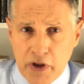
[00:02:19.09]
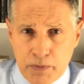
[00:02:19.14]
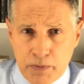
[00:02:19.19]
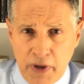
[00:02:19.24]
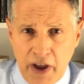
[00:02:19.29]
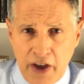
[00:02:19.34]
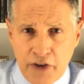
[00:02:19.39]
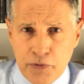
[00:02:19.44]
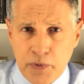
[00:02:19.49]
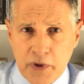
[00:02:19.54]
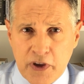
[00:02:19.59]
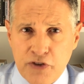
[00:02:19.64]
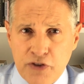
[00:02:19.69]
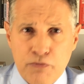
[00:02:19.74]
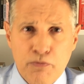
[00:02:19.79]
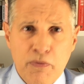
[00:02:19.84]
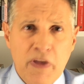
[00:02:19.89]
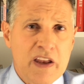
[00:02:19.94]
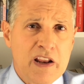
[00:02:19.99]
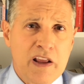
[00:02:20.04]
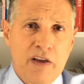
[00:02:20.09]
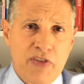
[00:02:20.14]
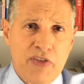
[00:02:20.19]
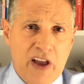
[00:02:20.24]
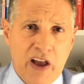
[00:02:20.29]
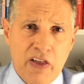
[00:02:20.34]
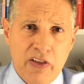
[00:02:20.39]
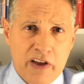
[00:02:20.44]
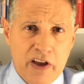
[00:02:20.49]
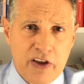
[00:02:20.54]
at best because many of
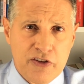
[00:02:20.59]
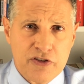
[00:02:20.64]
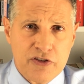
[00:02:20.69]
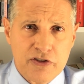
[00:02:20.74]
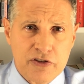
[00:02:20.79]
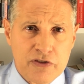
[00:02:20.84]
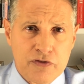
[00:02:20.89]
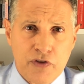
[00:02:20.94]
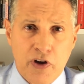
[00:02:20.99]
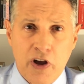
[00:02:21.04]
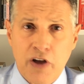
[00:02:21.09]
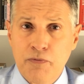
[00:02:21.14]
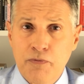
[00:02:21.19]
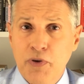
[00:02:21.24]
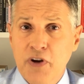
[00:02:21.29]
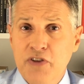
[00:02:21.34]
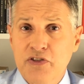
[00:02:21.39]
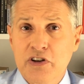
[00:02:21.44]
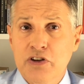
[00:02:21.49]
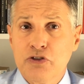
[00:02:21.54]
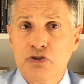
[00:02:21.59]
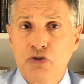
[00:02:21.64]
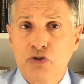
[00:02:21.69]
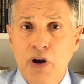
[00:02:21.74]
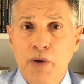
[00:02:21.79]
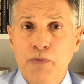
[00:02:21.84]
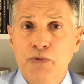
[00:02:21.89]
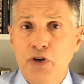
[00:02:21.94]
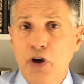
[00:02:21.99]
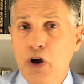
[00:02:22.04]
the allegations involve President
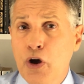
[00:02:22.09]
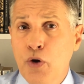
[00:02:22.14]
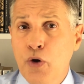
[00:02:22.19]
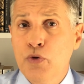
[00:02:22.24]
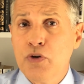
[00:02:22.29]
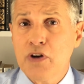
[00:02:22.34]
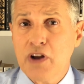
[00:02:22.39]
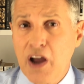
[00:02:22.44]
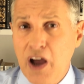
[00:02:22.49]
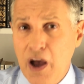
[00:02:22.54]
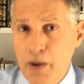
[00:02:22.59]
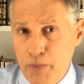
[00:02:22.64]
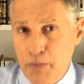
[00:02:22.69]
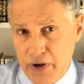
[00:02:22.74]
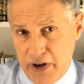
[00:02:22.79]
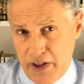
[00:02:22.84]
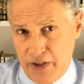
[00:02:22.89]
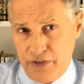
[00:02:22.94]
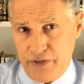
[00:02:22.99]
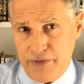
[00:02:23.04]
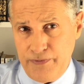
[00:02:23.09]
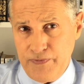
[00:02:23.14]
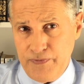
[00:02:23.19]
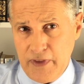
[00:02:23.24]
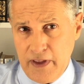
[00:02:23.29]
Trump's own companies.